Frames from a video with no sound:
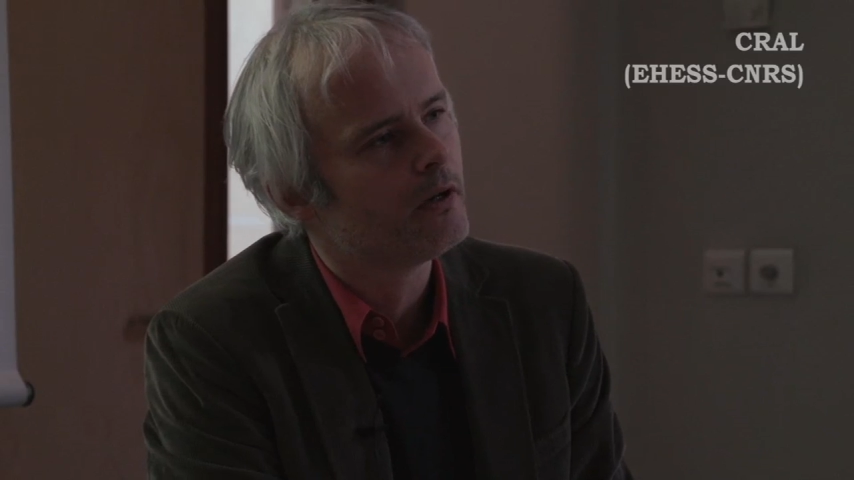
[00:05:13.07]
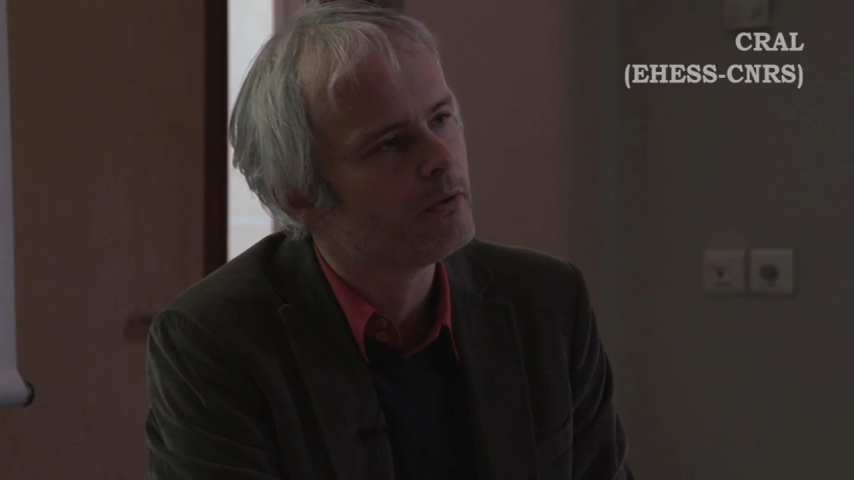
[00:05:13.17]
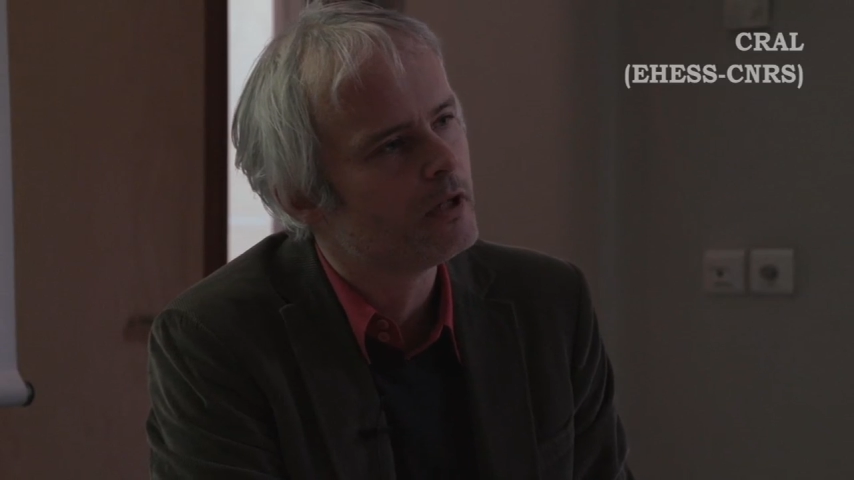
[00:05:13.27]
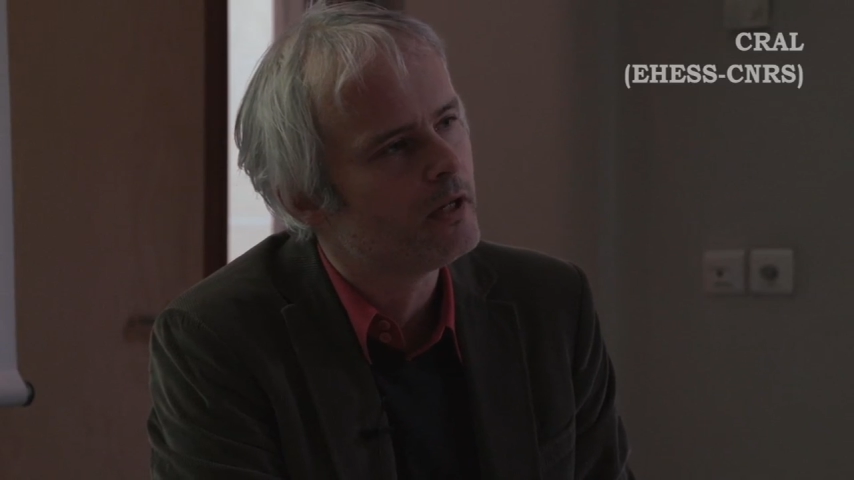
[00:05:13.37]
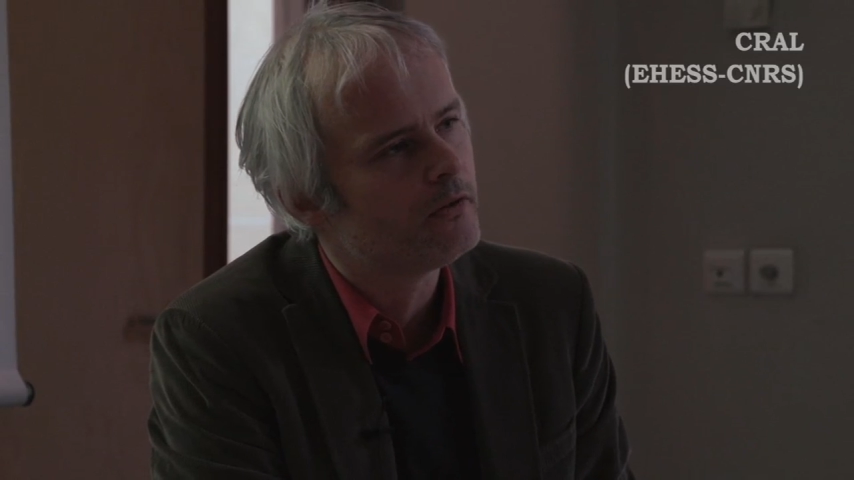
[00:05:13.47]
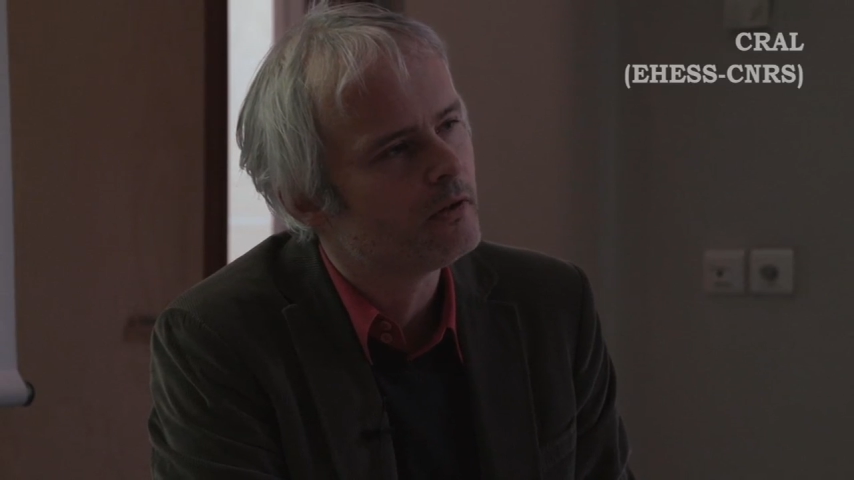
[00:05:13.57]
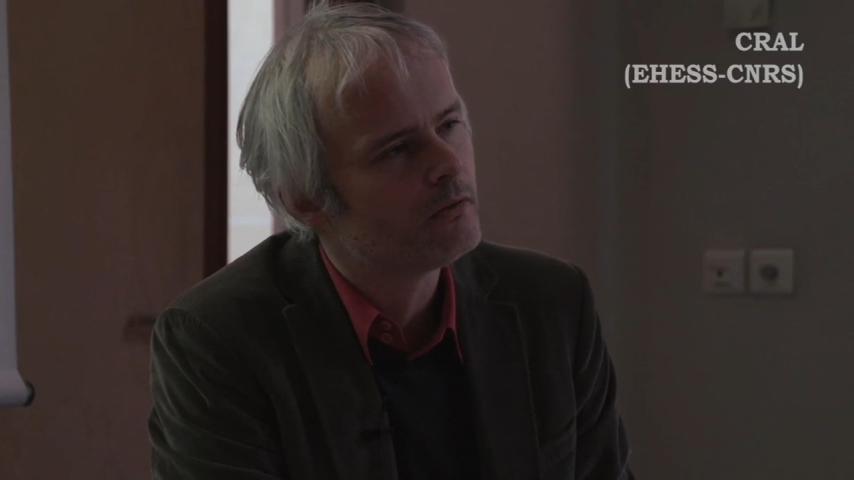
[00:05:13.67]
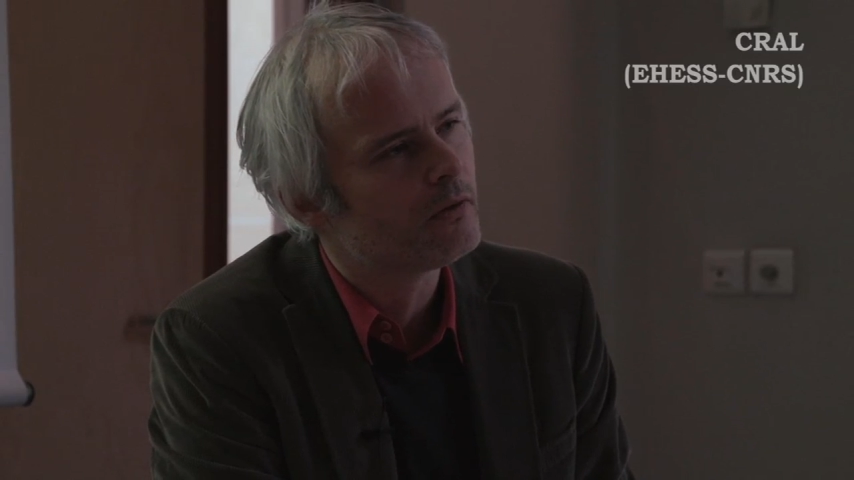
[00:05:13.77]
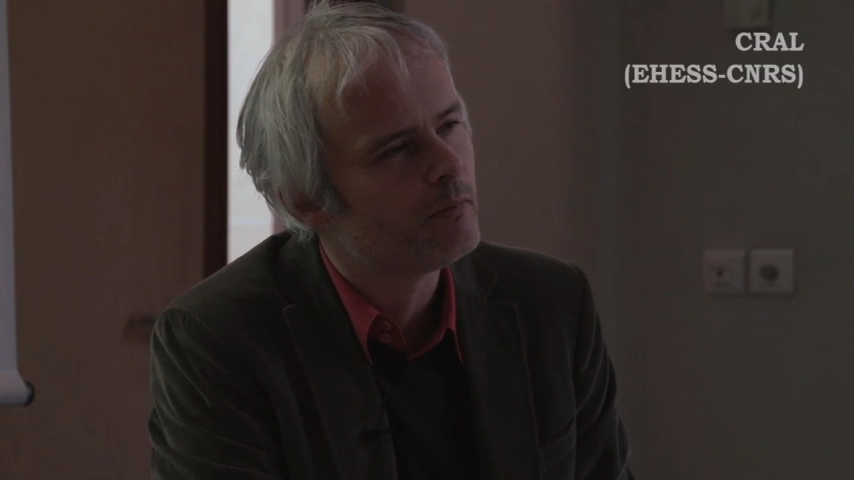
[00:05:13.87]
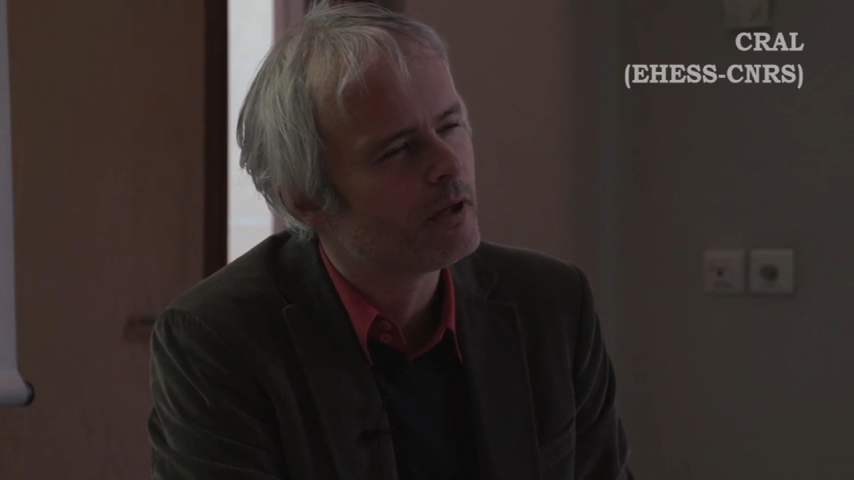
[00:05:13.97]
relating
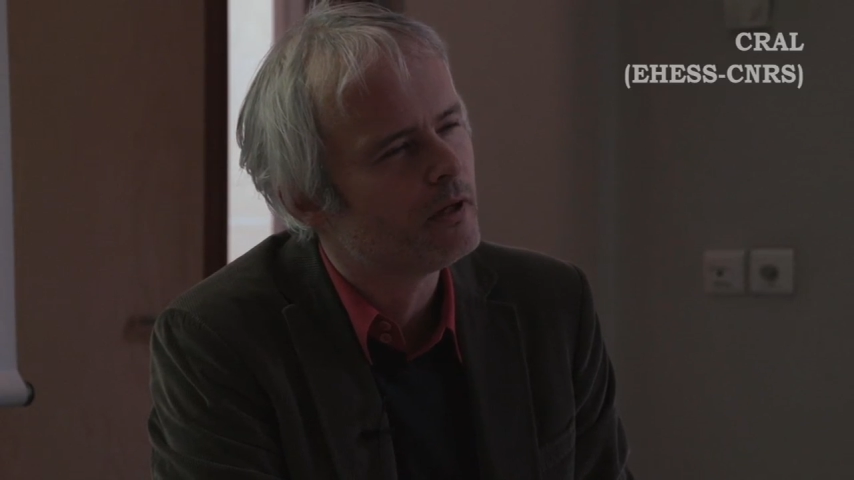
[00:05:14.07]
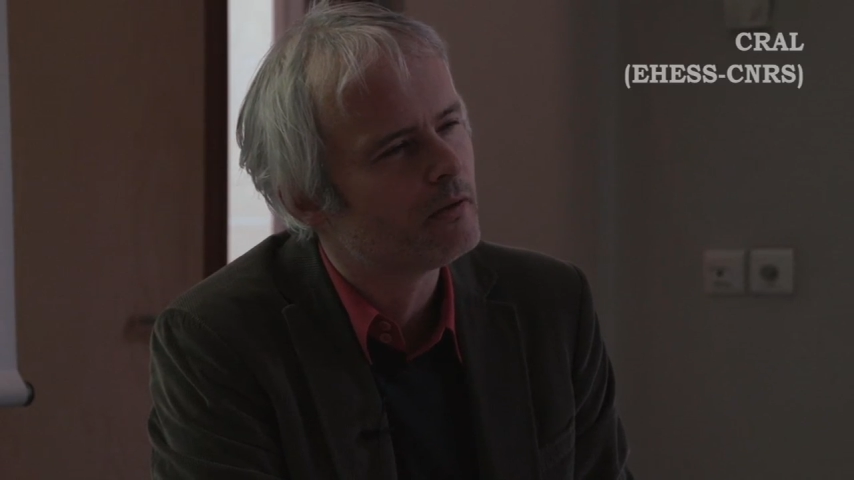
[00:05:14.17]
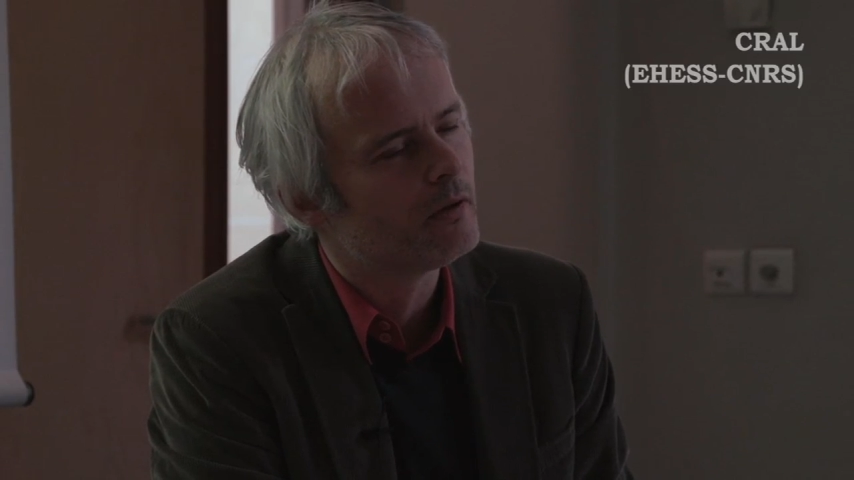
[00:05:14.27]
to a painter